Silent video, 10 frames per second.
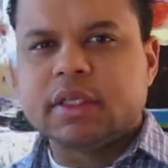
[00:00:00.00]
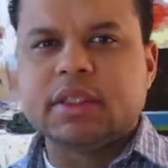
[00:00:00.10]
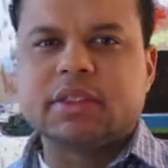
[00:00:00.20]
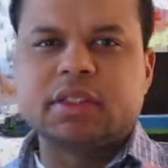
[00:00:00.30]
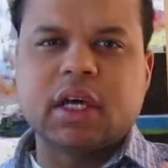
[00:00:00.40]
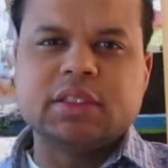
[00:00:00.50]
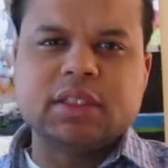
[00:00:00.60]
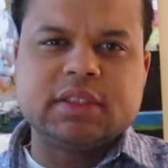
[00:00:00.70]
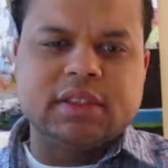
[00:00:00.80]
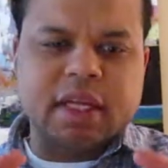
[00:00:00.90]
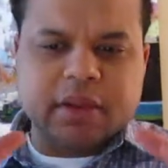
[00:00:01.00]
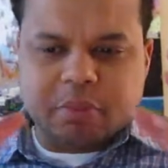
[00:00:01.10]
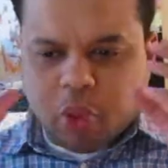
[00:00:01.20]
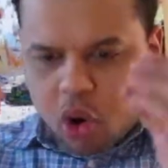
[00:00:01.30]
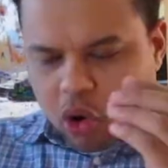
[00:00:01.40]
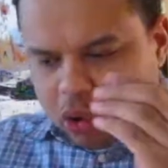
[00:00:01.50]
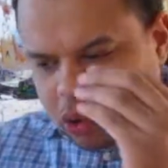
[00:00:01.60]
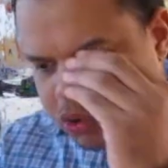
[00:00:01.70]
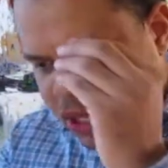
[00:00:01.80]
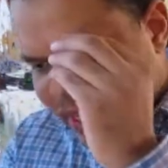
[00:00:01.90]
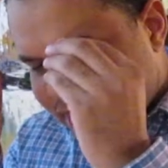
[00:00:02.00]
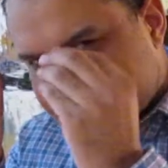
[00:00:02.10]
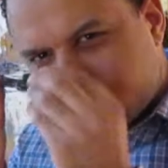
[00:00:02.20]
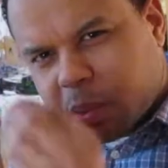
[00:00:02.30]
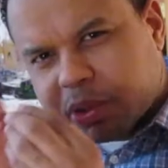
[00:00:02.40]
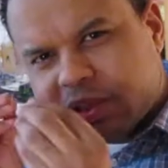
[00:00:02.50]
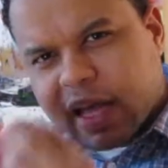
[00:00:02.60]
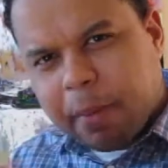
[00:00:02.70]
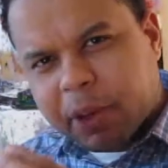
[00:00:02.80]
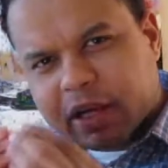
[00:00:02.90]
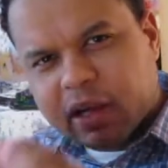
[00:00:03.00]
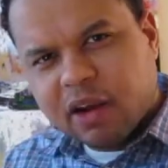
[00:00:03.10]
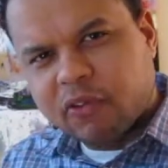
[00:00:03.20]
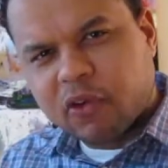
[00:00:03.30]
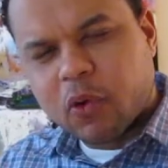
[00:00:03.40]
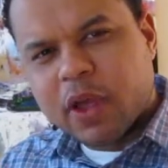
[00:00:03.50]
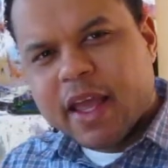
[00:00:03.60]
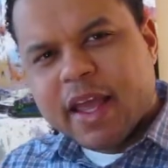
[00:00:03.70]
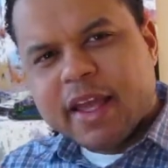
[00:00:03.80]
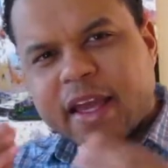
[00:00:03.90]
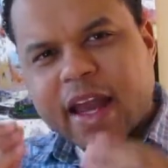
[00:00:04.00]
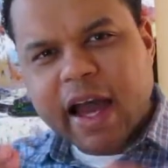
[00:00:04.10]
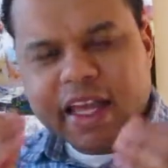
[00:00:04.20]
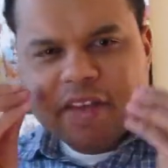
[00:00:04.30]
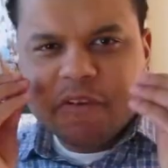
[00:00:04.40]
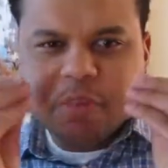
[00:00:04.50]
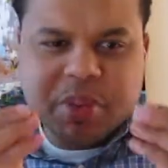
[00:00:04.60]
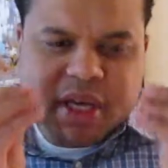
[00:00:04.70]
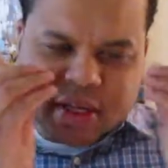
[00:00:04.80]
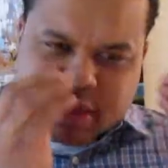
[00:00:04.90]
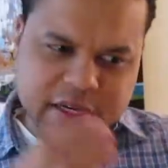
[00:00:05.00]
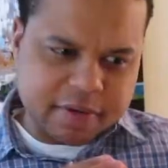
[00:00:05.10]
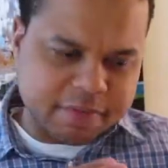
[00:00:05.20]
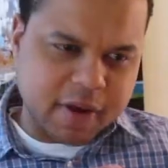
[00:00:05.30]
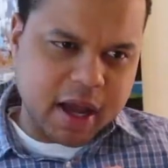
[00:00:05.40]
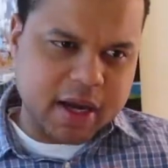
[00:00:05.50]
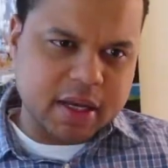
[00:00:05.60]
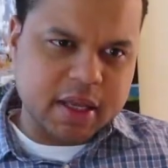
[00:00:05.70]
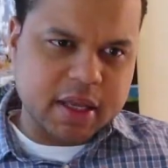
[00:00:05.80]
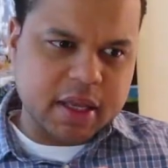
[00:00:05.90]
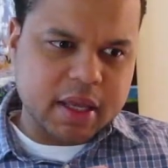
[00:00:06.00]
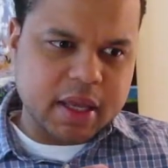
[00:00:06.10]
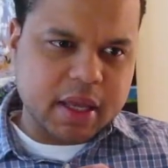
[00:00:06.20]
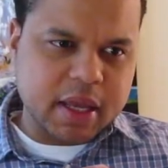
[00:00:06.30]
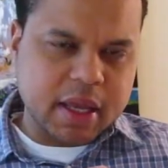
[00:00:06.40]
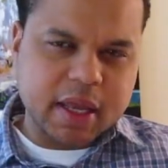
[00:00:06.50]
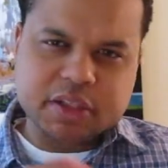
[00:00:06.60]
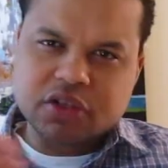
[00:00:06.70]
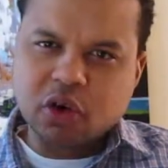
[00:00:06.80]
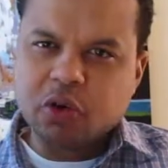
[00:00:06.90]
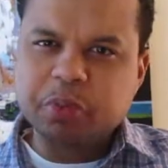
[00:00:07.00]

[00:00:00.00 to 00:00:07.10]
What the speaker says: discusses that particles at the subatomic level cannot even be identified in certain